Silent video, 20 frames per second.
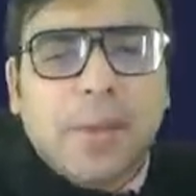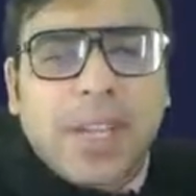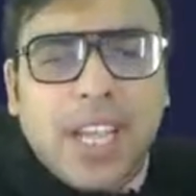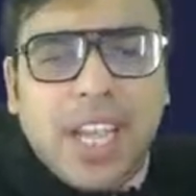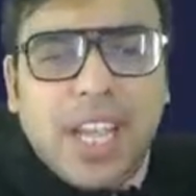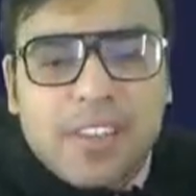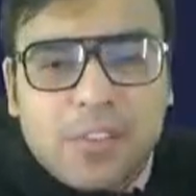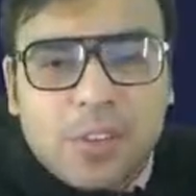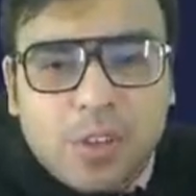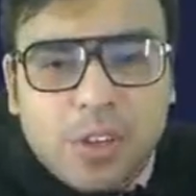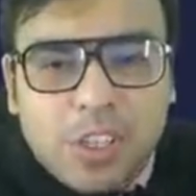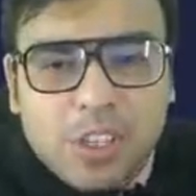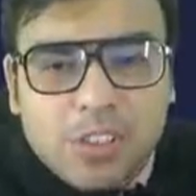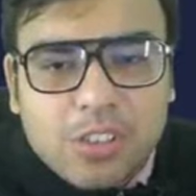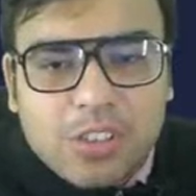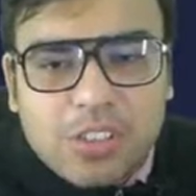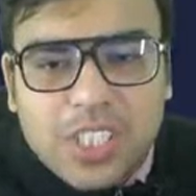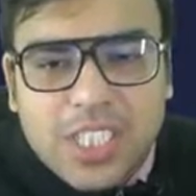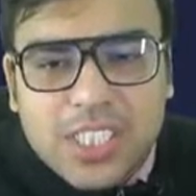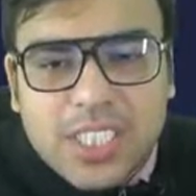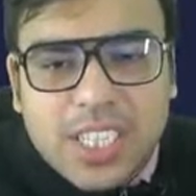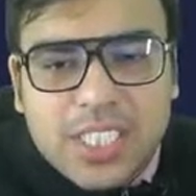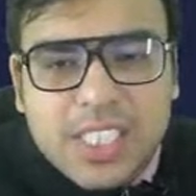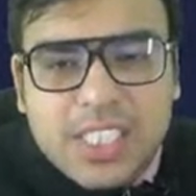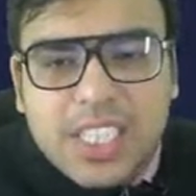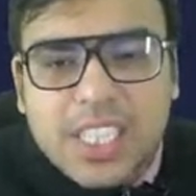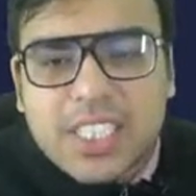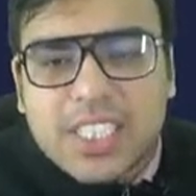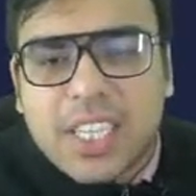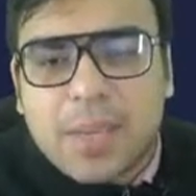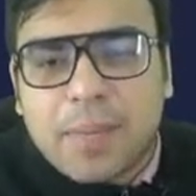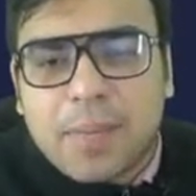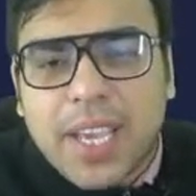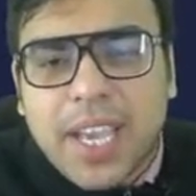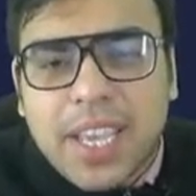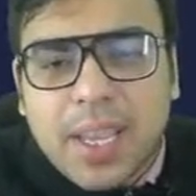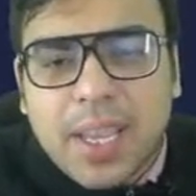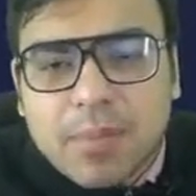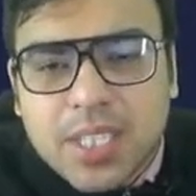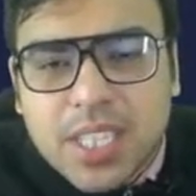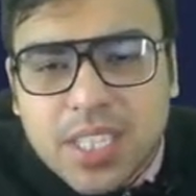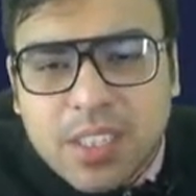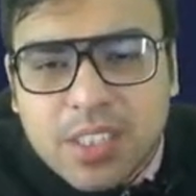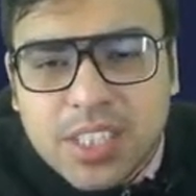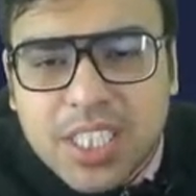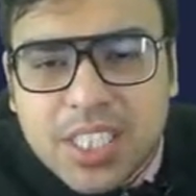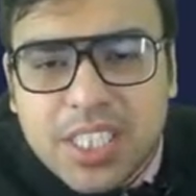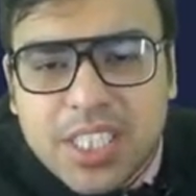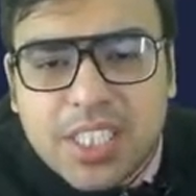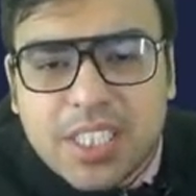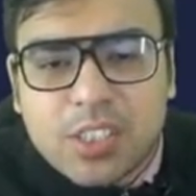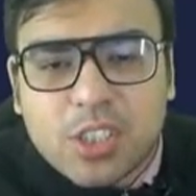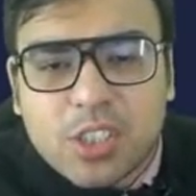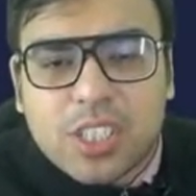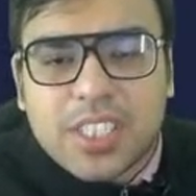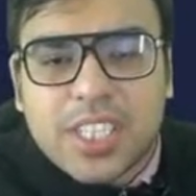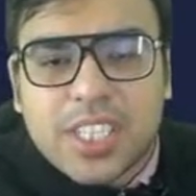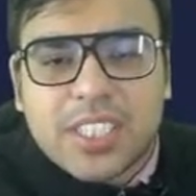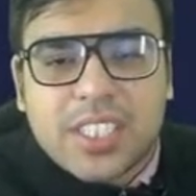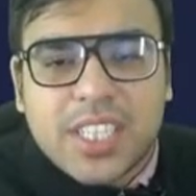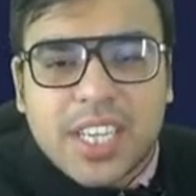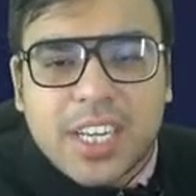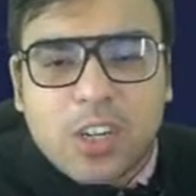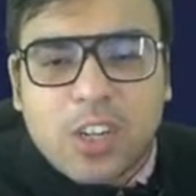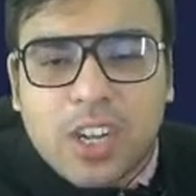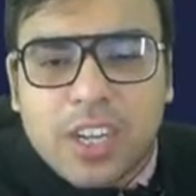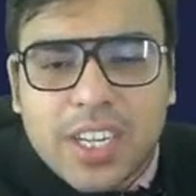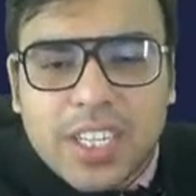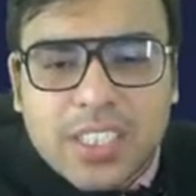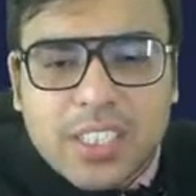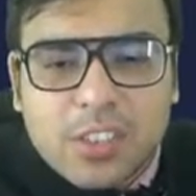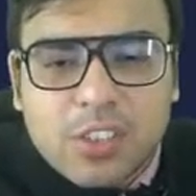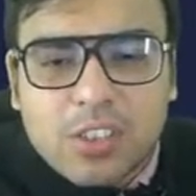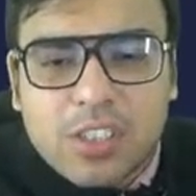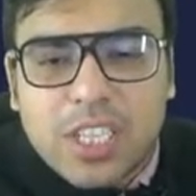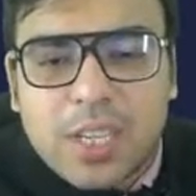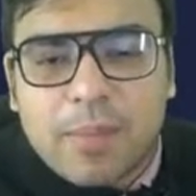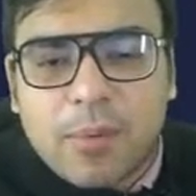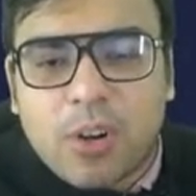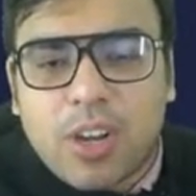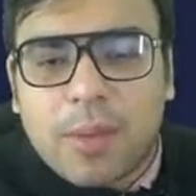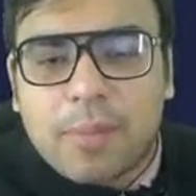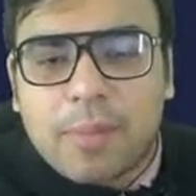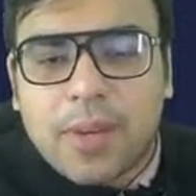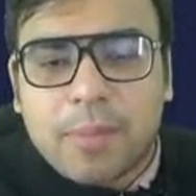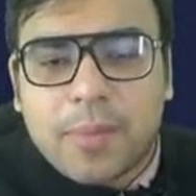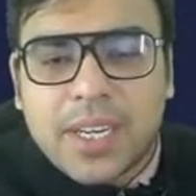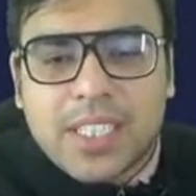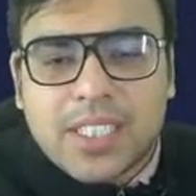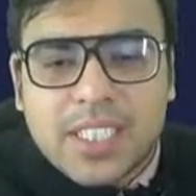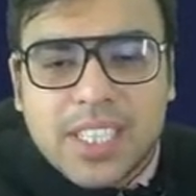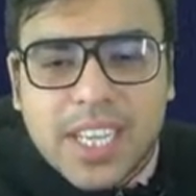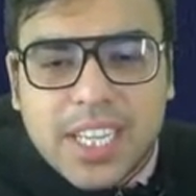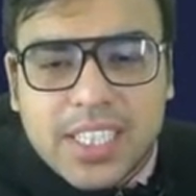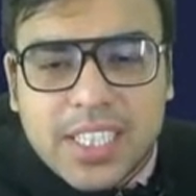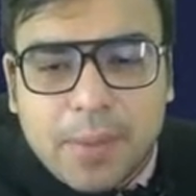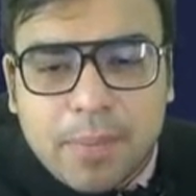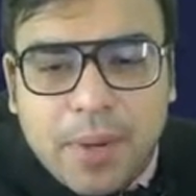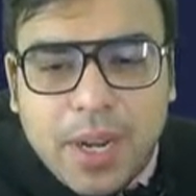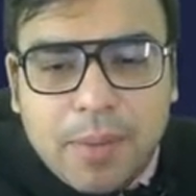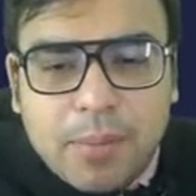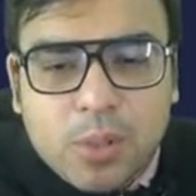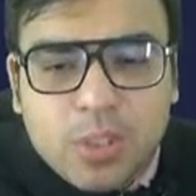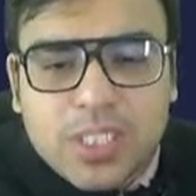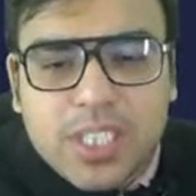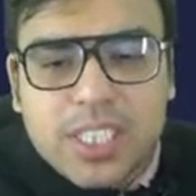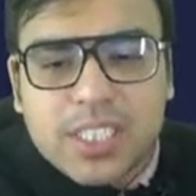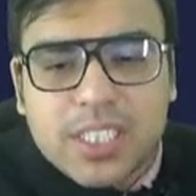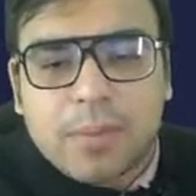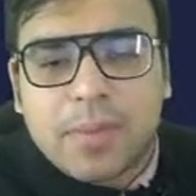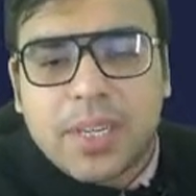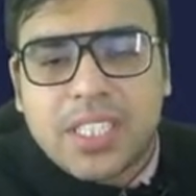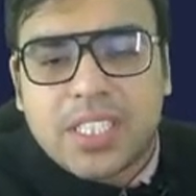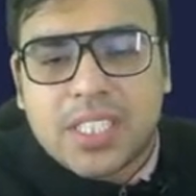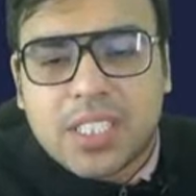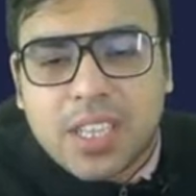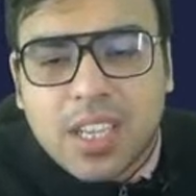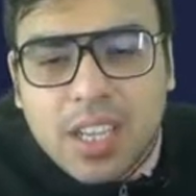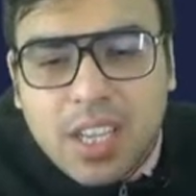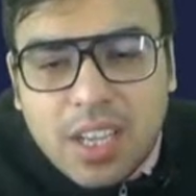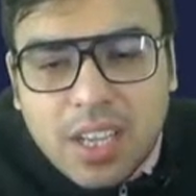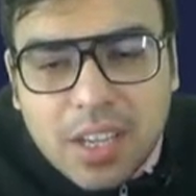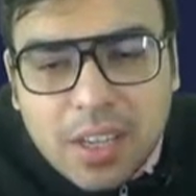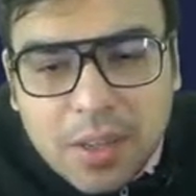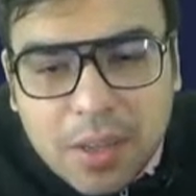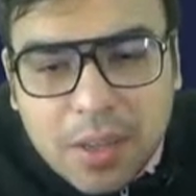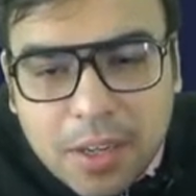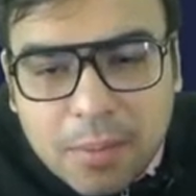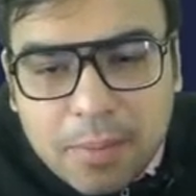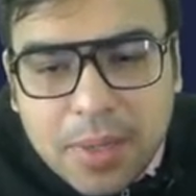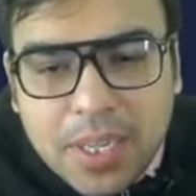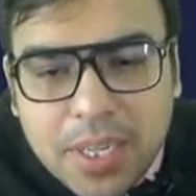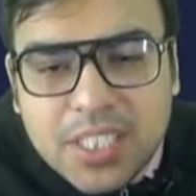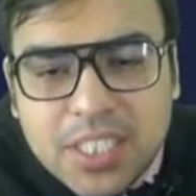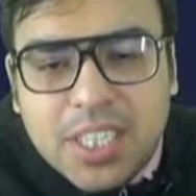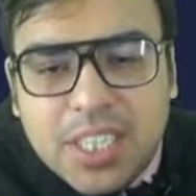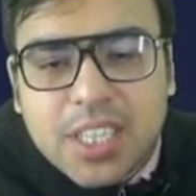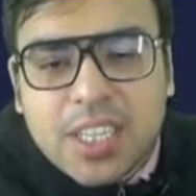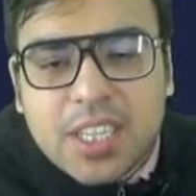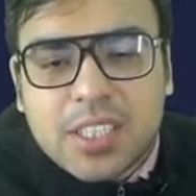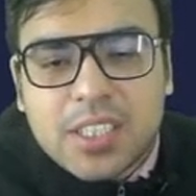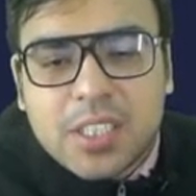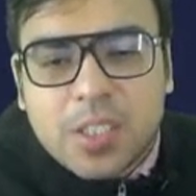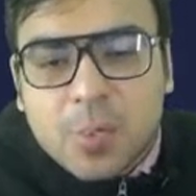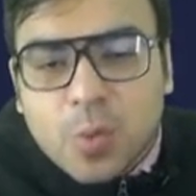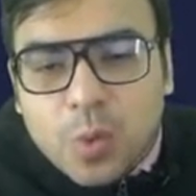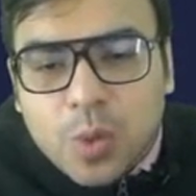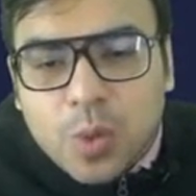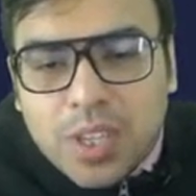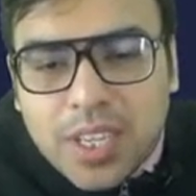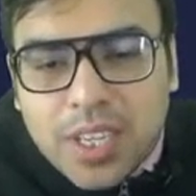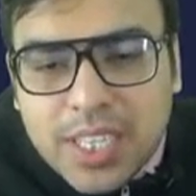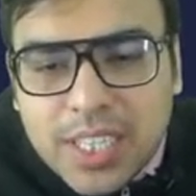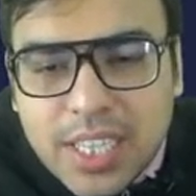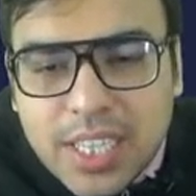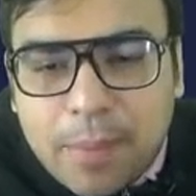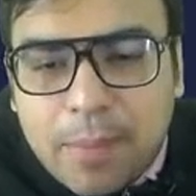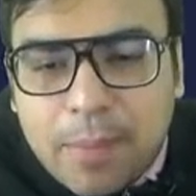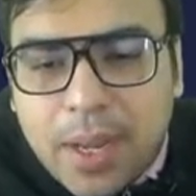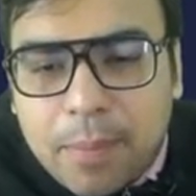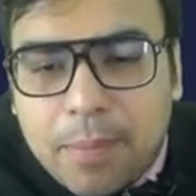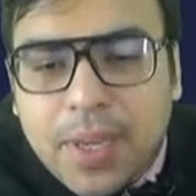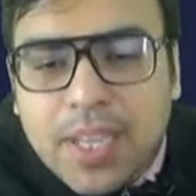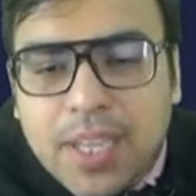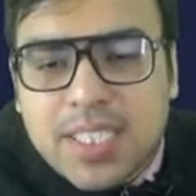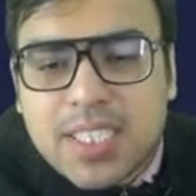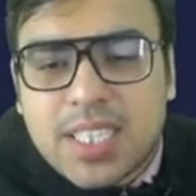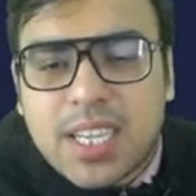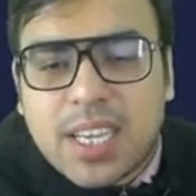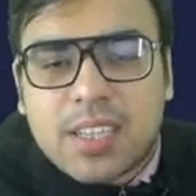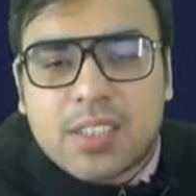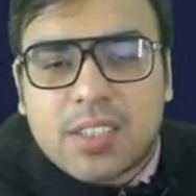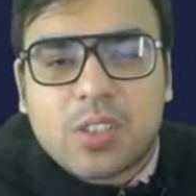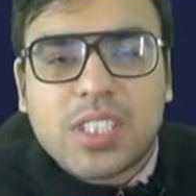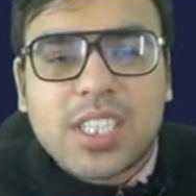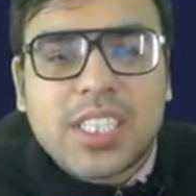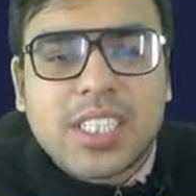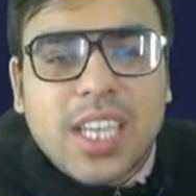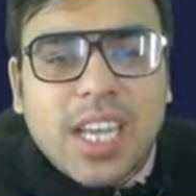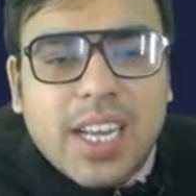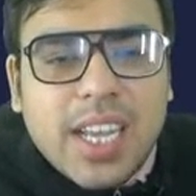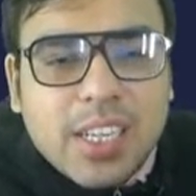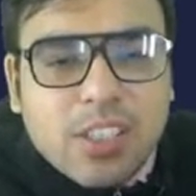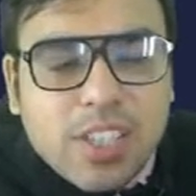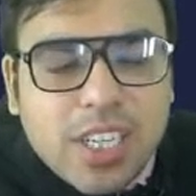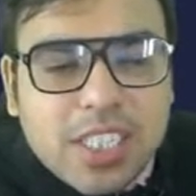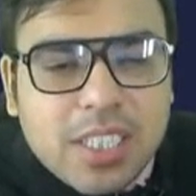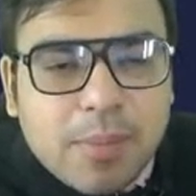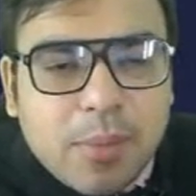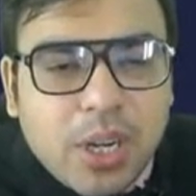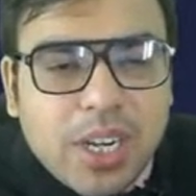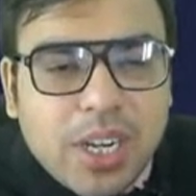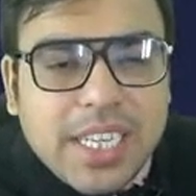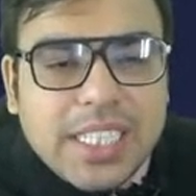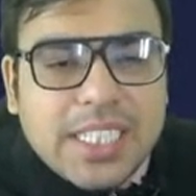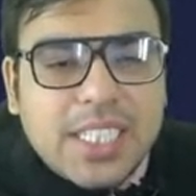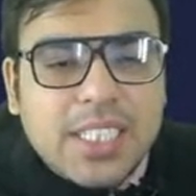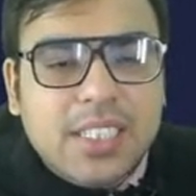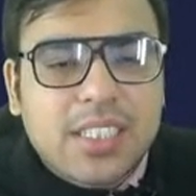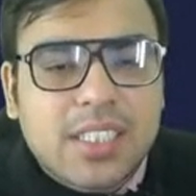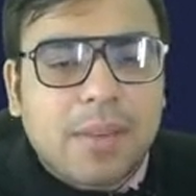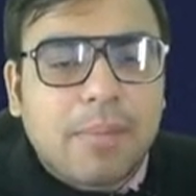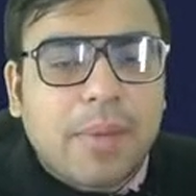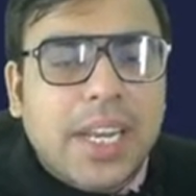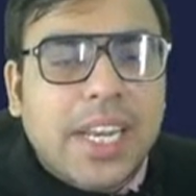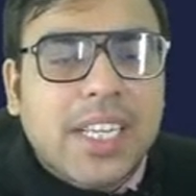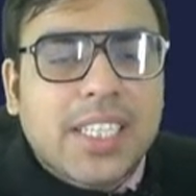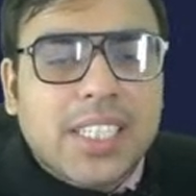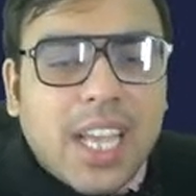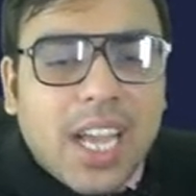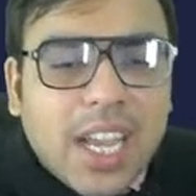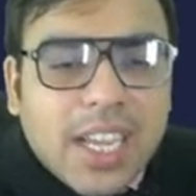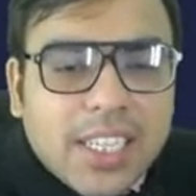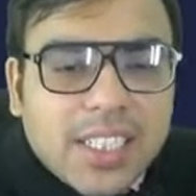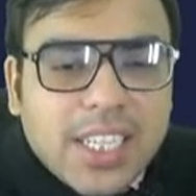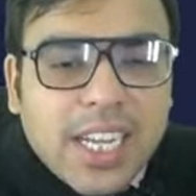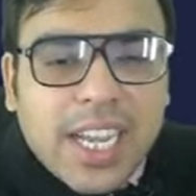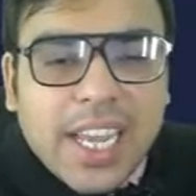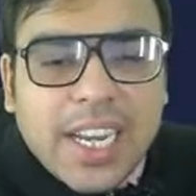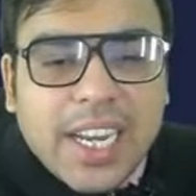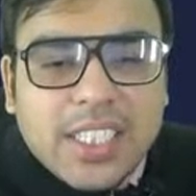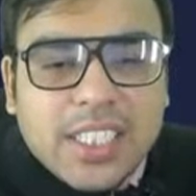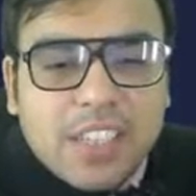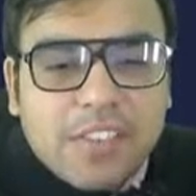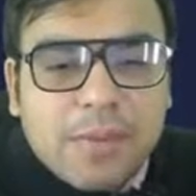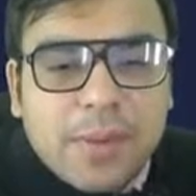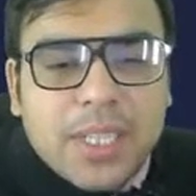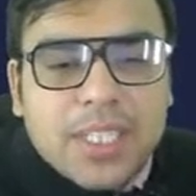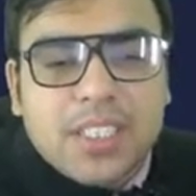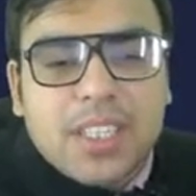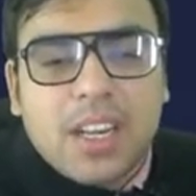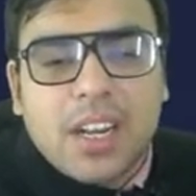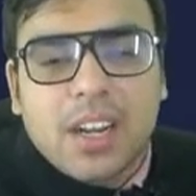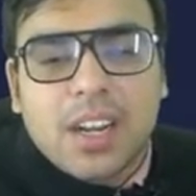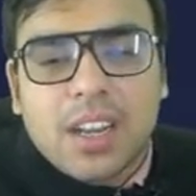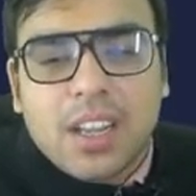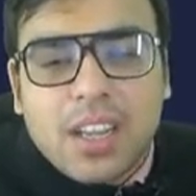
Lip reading: I have told you. So these are the three CPIM, say Jitendra Chaudhary is there, Congress is Sudeep Roy Barman is there, Tripura Motha se Brisha Ketu, De Barma is there. So these are actually the politicians. Manik Saha is the current chief minister.